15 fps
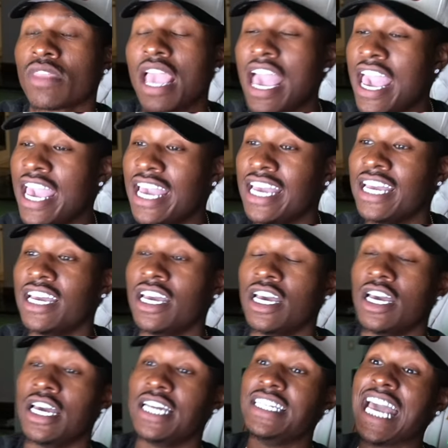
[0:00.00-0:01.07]
And
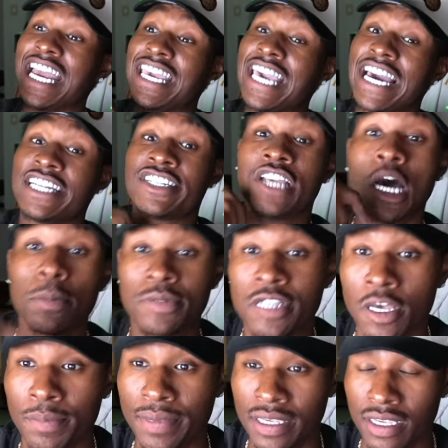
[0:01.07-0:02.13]
they catch up to
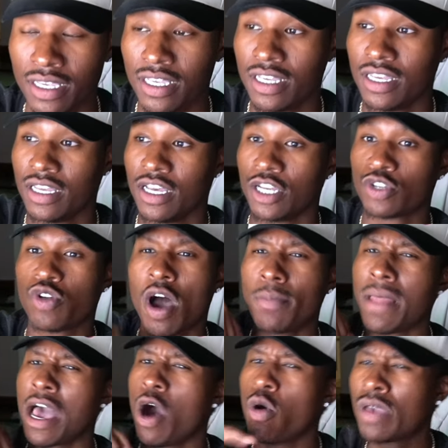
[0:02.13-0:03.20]
me. So, I'm
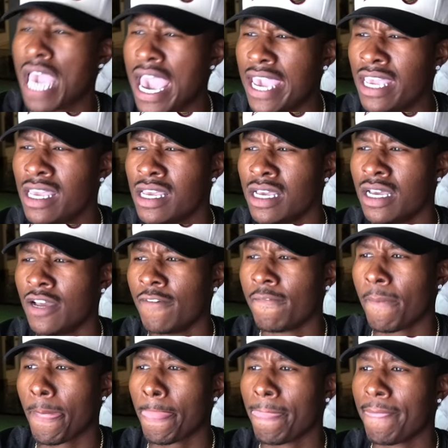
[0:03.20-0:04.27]
like, okay.
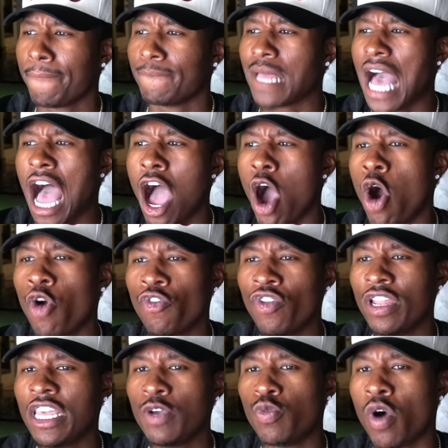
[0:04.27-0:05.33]
I don't
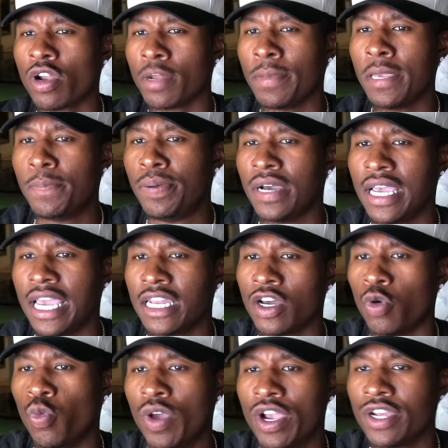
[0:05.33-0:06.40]
really want to be put in a
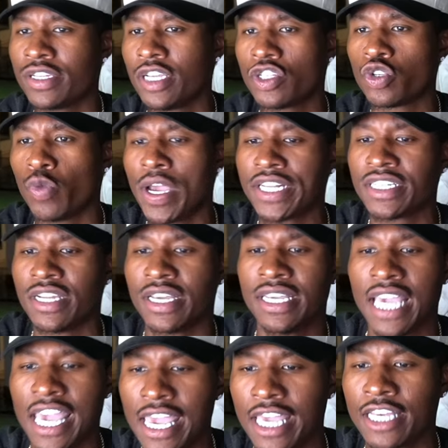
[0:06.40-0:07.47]
weird situation
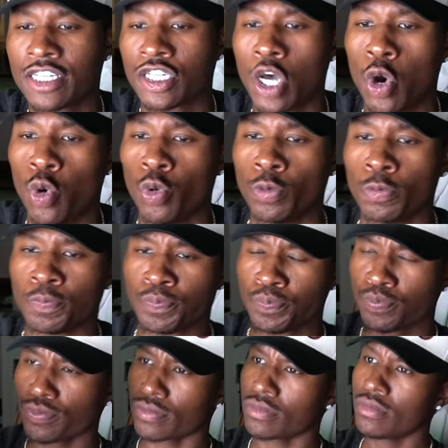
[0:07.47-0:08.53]
again. So,
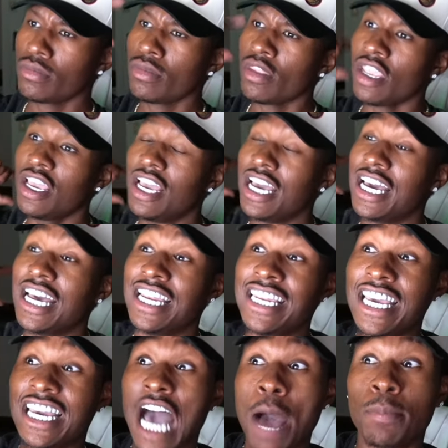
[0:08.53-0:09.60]

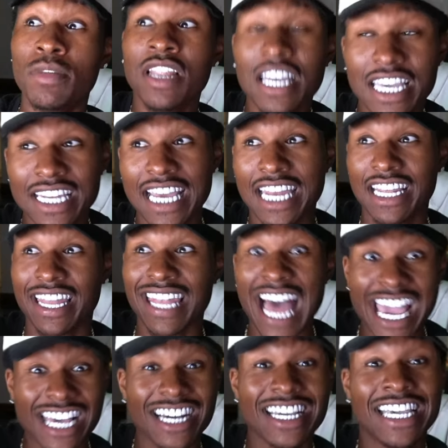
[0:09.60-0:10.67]
nigga, I'm looking at the
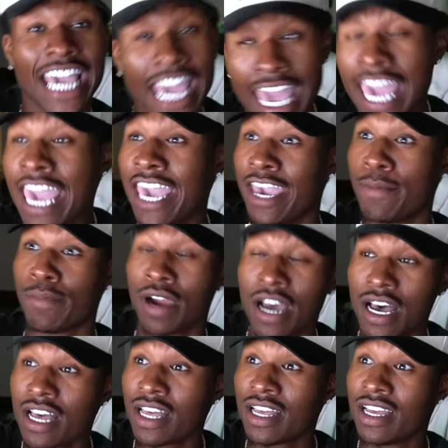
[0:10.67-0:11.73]
light again,
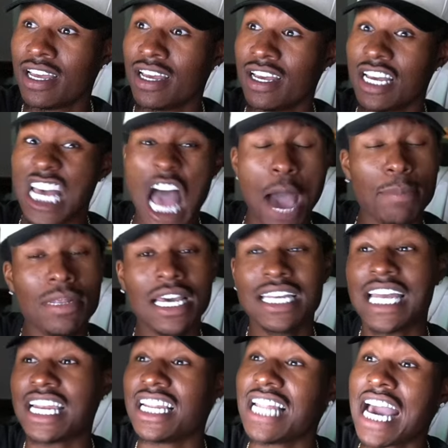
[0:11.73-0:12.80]
bruh. I'm looking
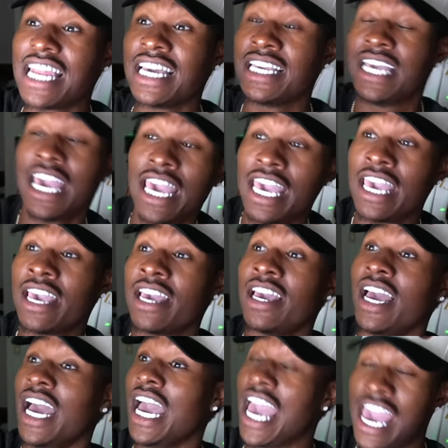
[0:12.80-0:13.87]
at the light again.
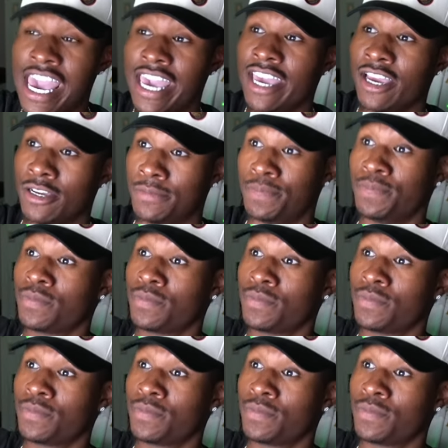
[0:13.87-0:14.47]
And,